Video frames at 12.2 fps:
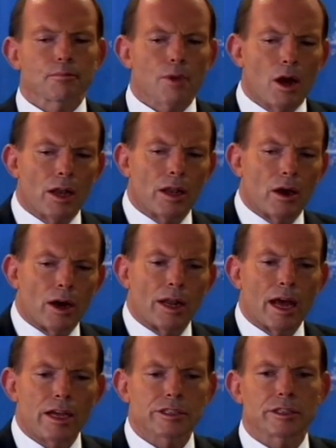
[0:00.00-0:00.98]

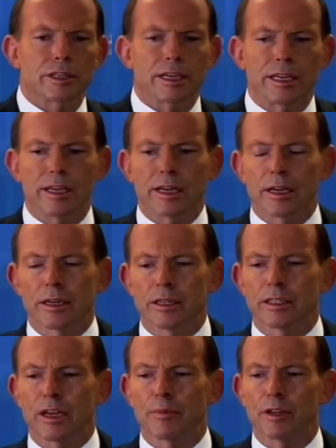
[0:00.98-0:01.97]
I'll ask the
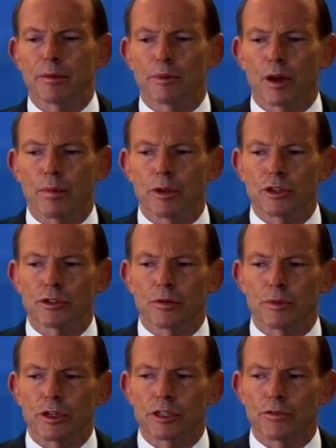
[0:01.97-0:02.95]
Deputy Prime Minister
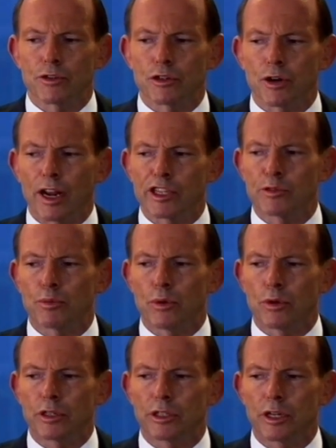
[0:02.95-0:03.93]
and Minister for
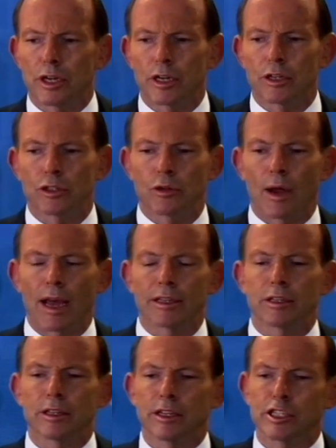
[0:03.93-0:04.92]
Transport to
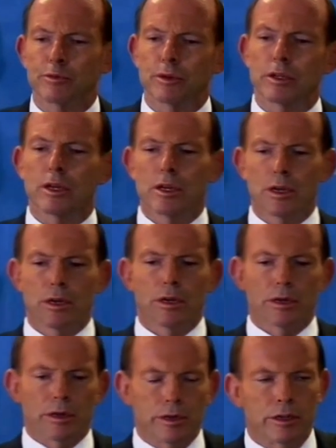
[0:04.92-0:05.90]
add to this, but
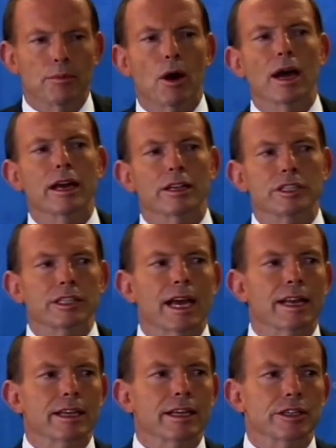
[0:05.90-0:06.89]
my
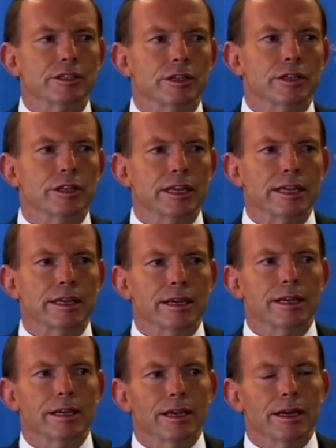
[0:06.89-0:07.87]
understanding is that the
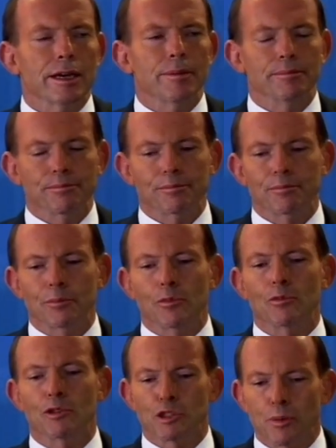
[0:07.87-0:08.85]

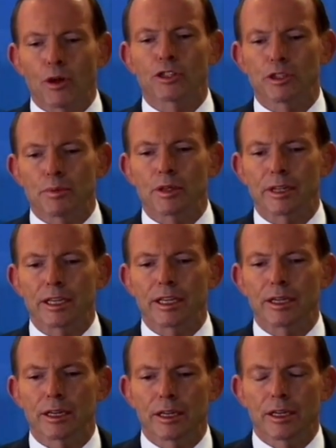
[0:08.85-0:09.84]

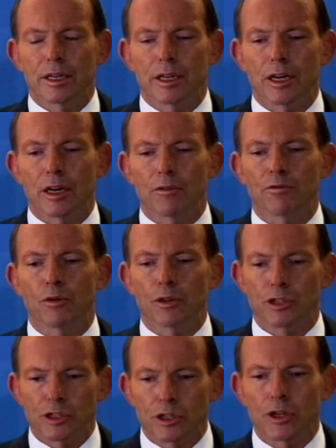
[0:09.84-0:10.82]
responsibility for
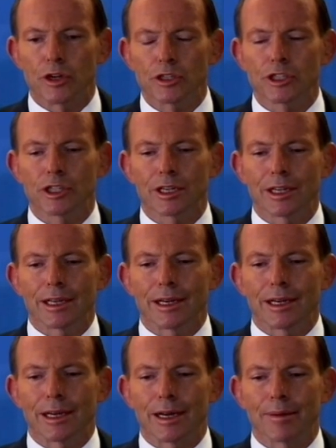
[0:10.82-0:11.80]
the search
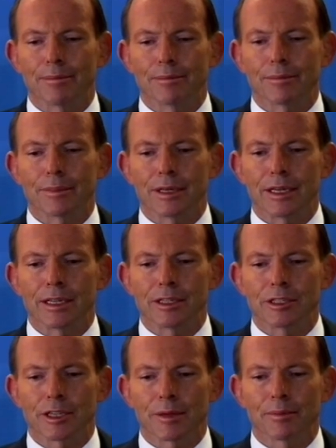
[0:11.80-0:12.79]

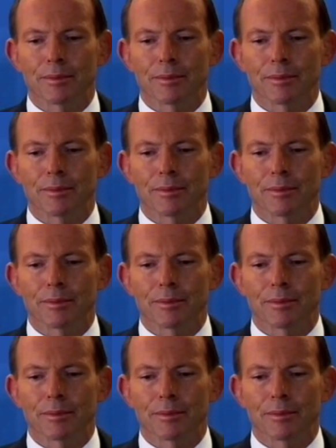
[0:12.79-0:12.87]
is